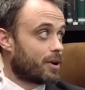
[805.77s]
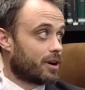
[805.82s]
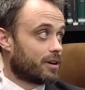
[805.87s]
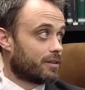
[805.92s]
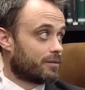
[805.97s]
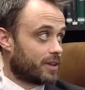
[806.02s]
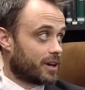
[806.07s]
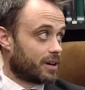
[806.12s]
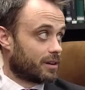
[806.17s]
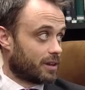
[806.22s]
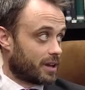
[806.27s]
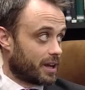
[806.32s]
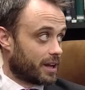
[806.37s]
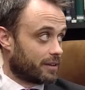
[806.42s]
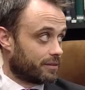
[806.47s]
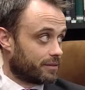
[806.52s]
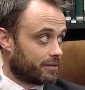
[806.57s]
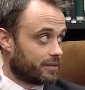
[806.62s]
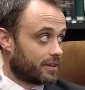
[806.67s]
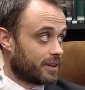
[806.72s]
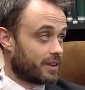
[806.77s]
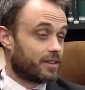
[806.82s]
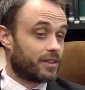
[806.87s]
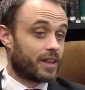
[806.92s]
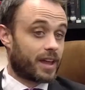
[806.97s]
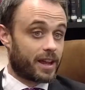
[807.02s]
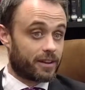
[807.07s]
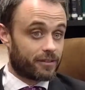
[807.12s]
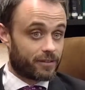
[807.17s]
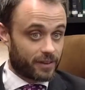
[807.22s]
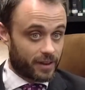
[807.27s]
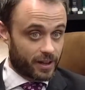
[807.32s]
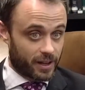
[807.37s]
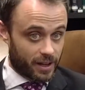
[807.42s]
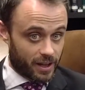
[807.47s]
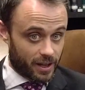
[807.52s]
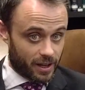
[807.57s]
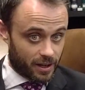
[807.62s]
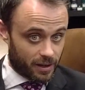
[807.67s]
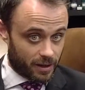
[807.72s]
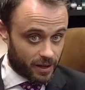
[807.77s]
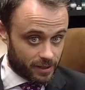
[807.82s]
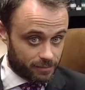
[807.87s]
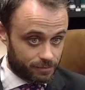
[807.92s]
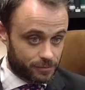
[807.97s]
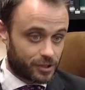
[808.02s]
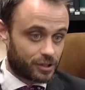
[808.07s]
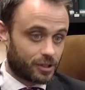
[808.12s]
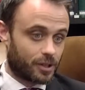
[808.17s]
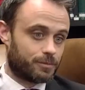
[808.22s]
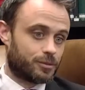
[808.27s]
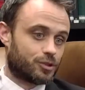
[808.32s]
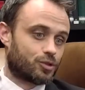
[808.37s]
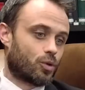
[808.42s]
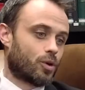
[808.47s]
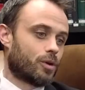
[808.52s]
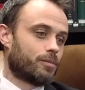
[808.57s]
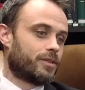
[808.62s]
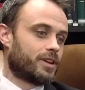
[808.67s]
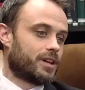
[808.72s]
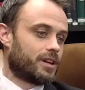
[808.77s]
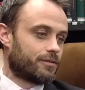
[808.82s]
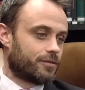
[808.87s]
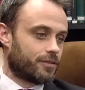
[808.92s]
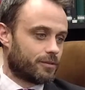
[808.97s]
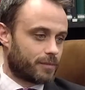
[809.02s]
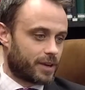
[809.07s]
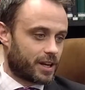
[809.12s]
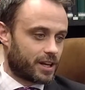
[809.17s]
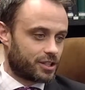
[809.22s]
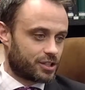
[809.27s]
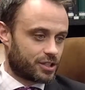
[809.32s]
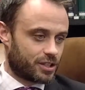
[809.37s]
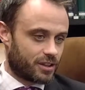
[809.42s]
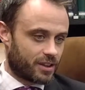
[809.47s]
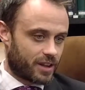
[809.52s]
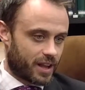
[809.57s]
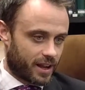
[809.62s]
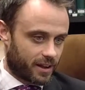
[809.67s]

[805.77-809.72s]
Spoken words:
part of their life. They've absorbed the information,